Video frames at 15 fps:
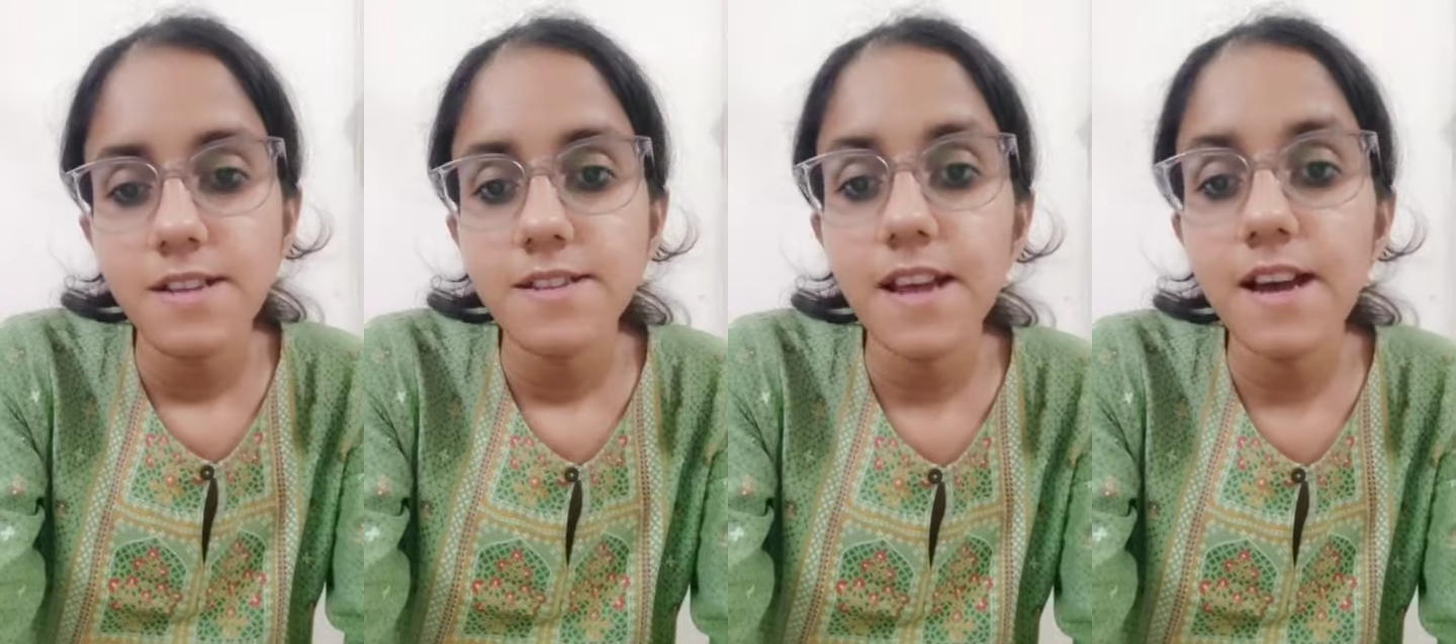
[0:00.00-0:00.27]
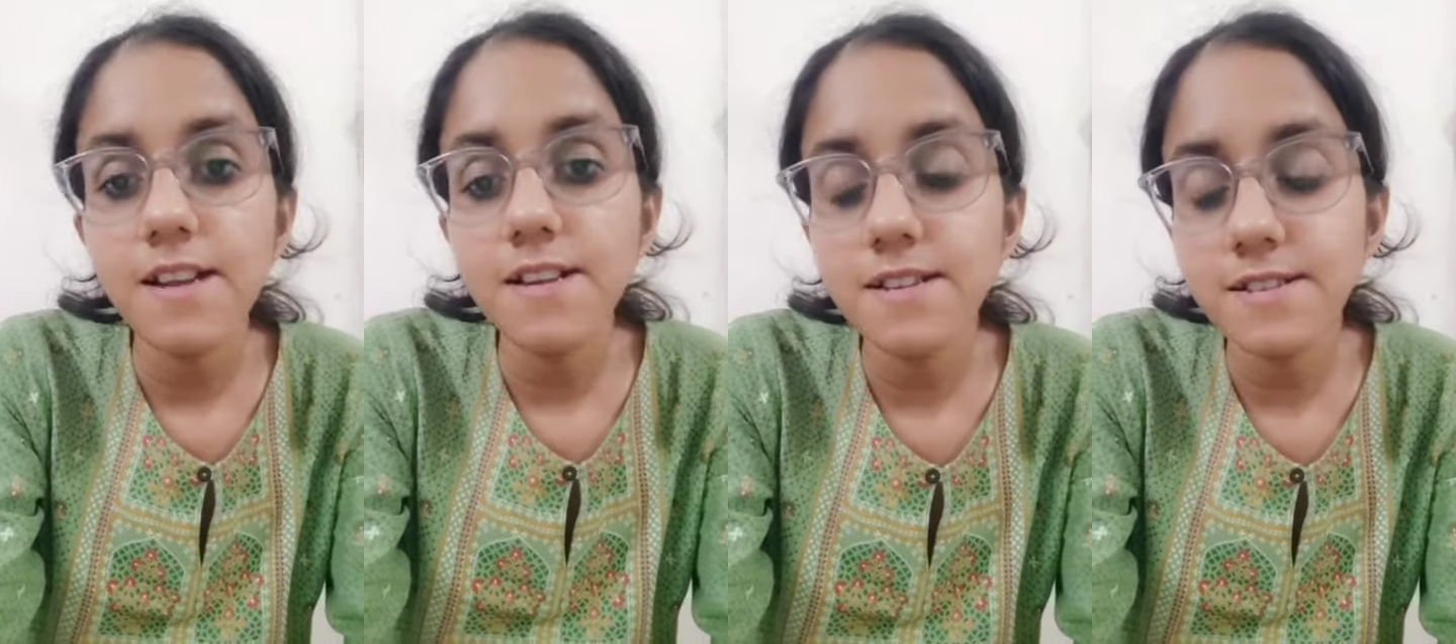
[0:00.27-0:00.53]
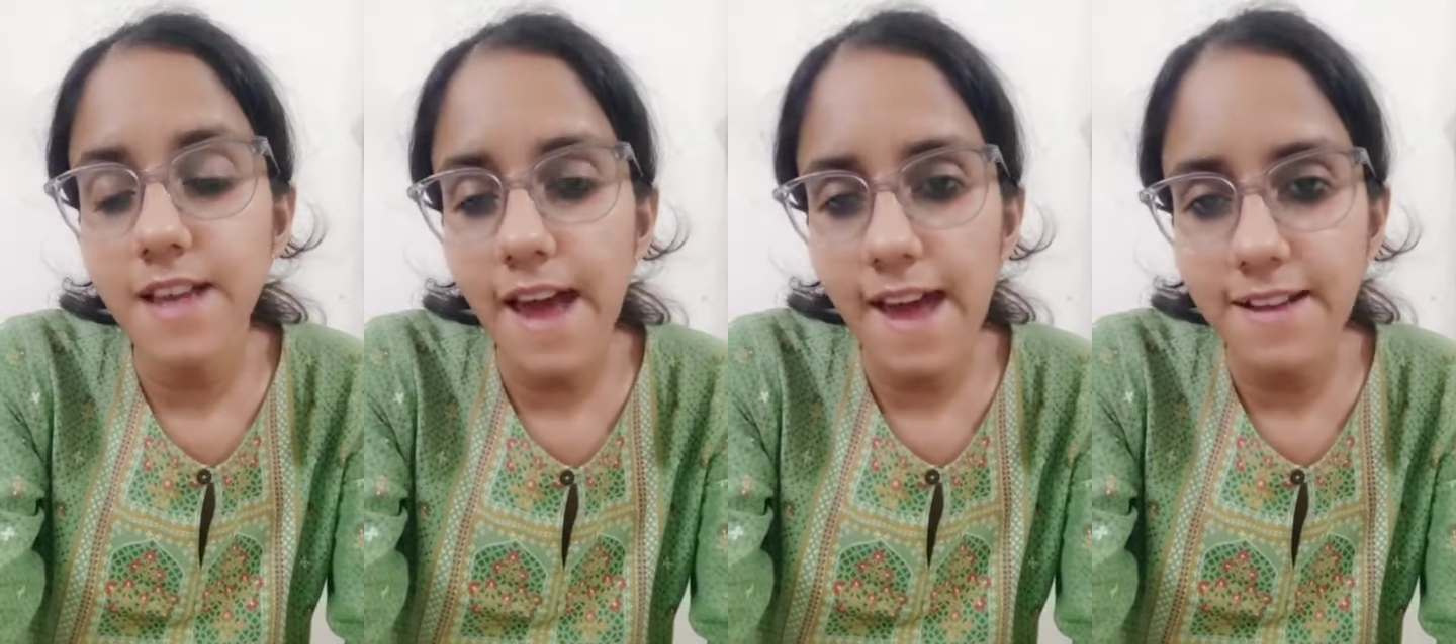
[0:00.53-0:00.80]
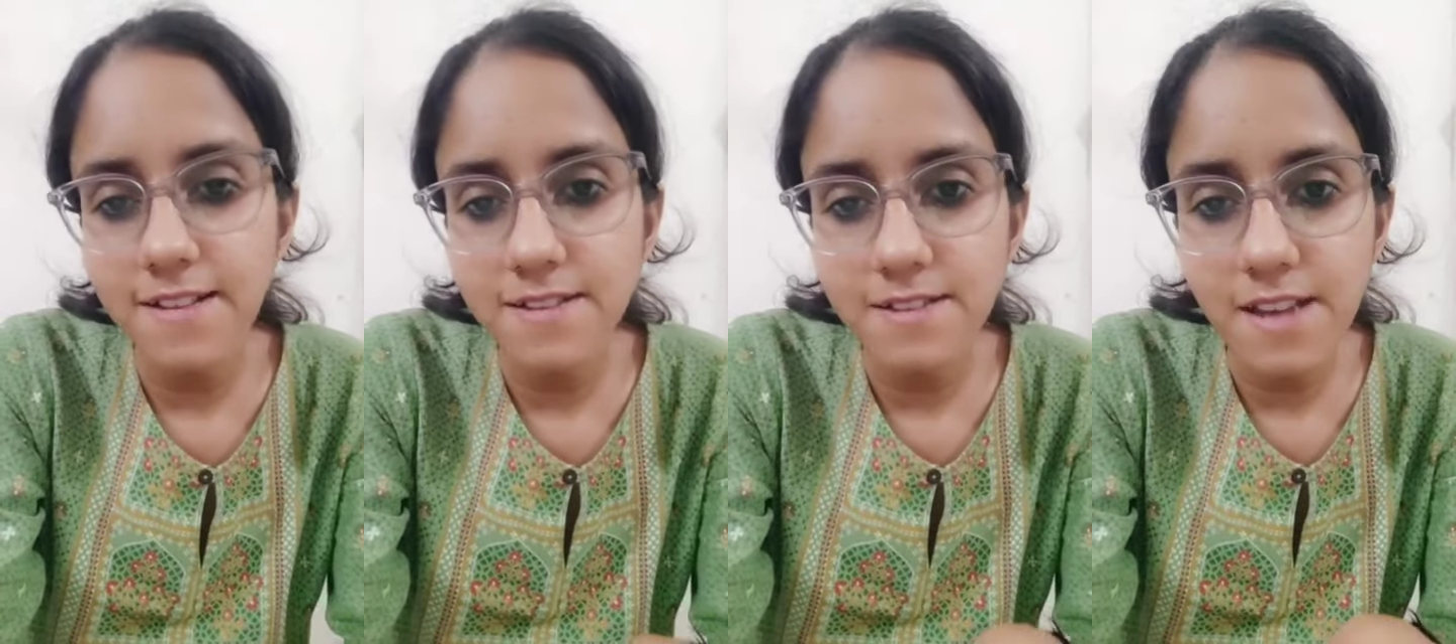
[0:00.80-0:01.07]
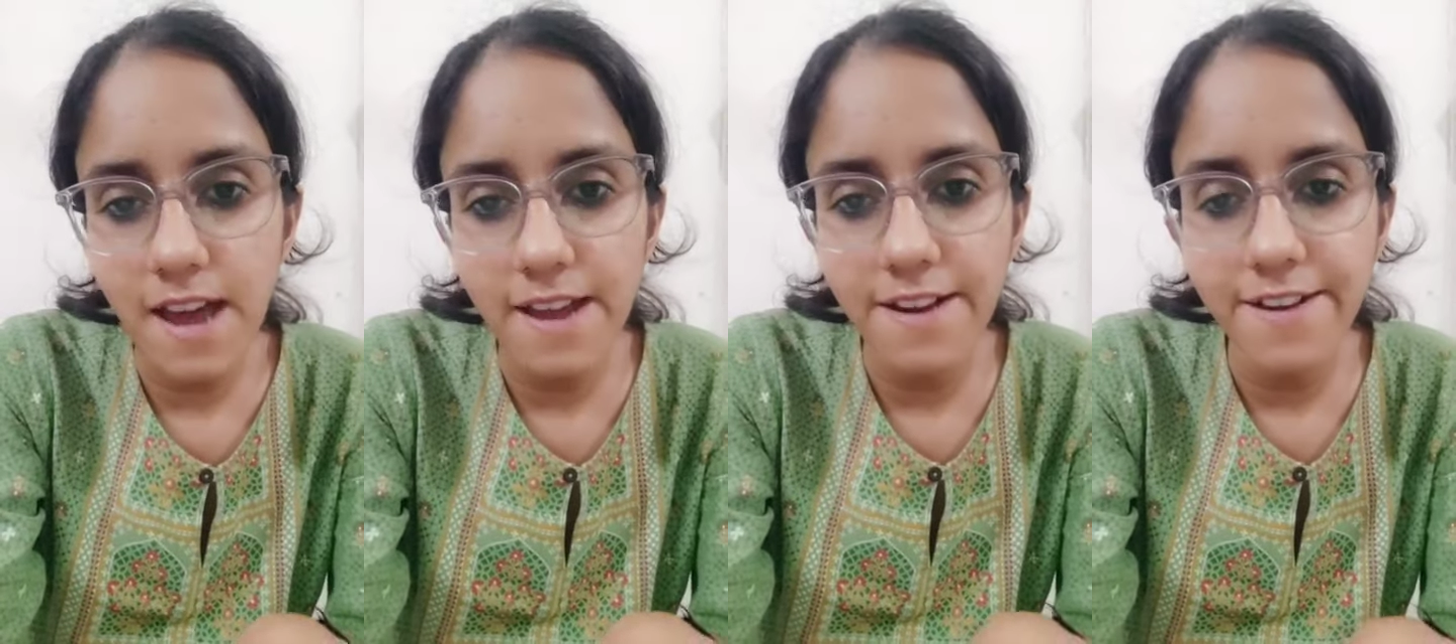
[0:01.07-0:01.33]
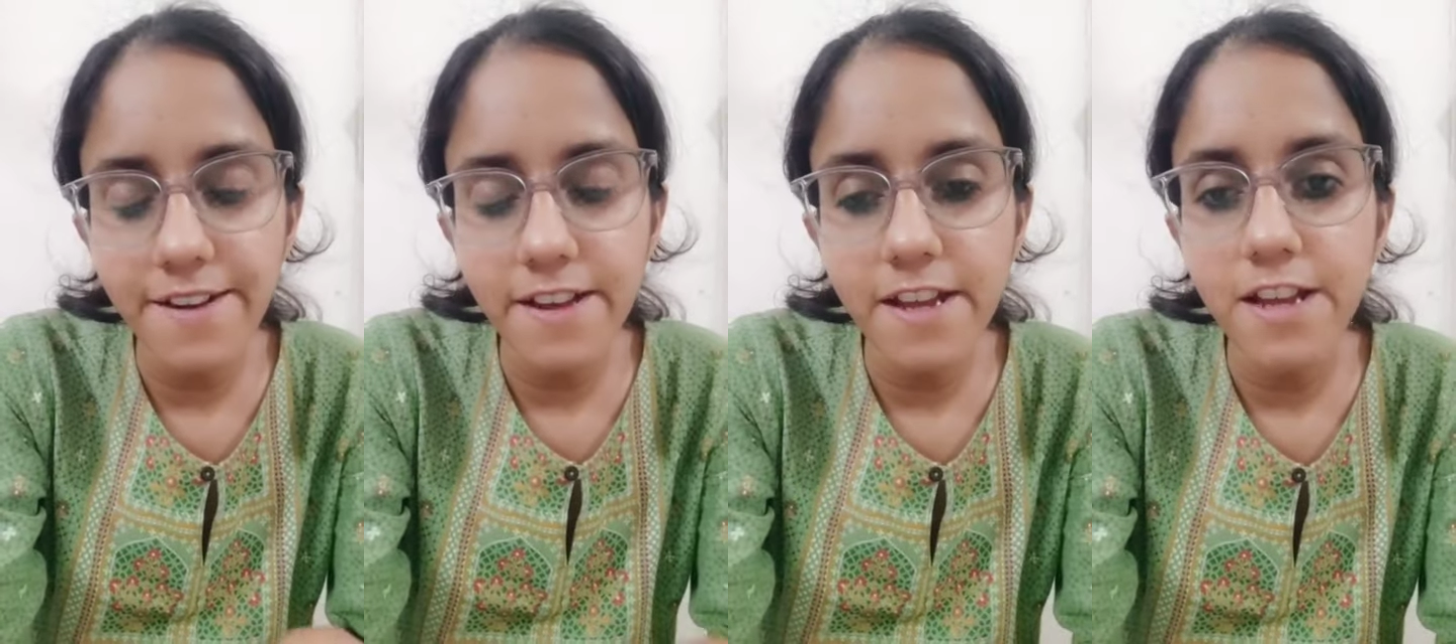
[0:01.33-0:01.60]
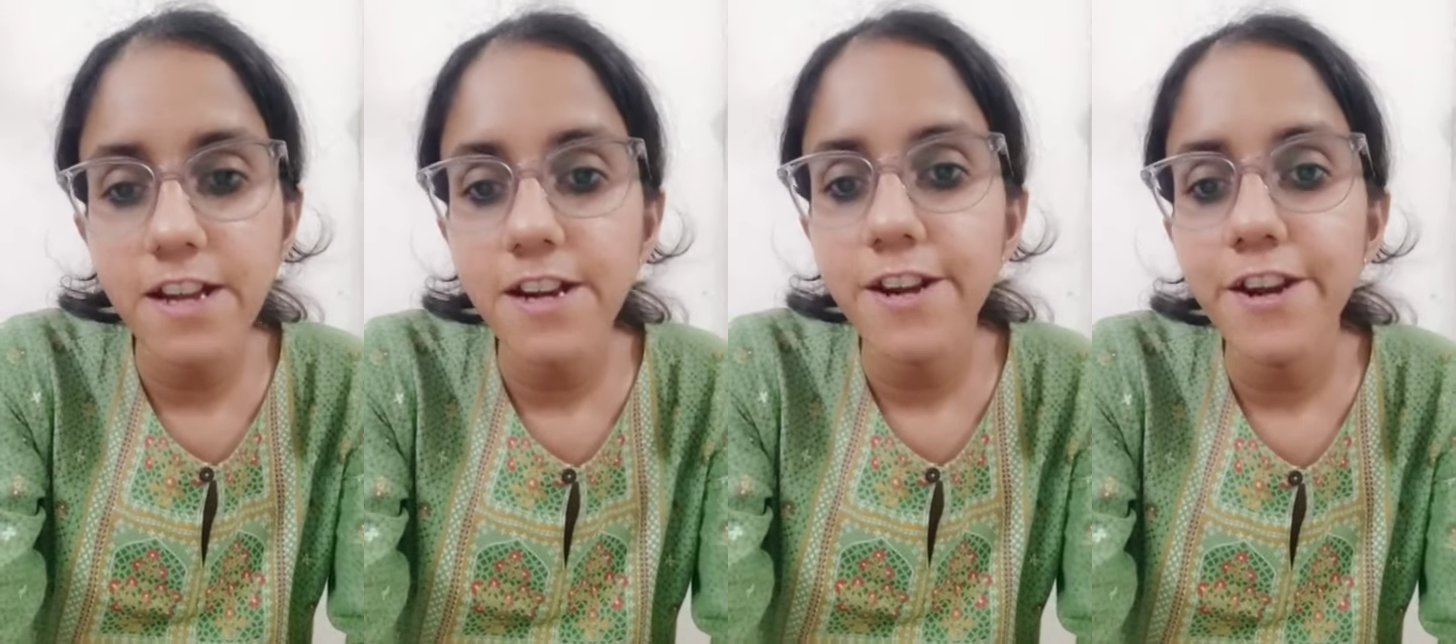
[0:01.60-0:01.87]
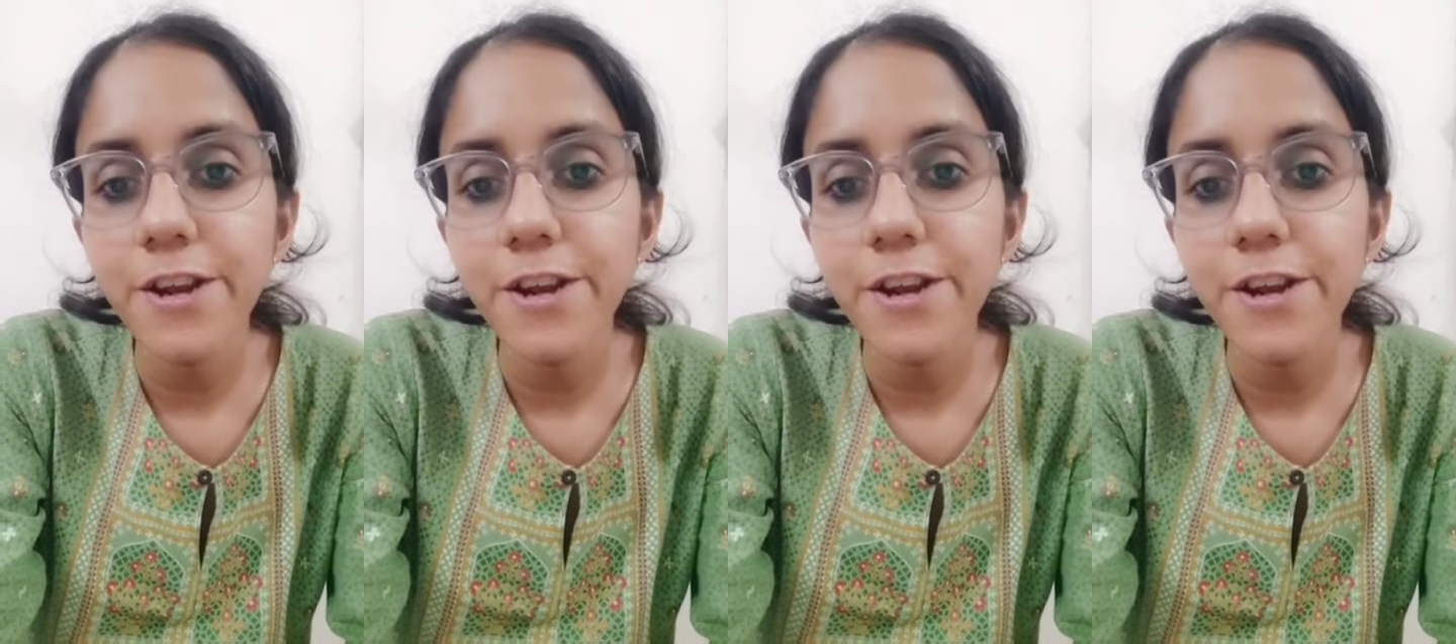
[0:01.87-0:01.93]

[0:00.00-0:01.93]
there is anxiety,